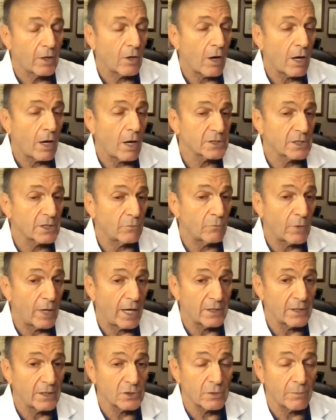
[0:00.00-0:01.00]
cost can
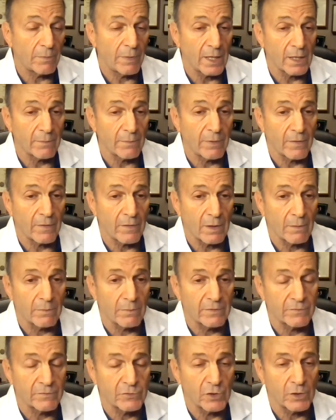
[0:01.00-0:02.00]
range depending upon the
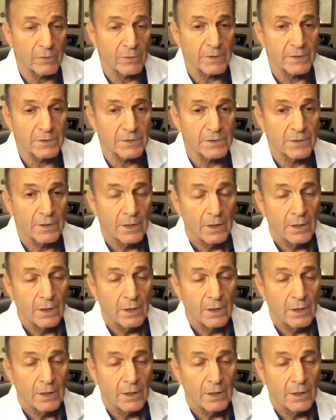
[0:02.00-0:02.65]
number of treatments.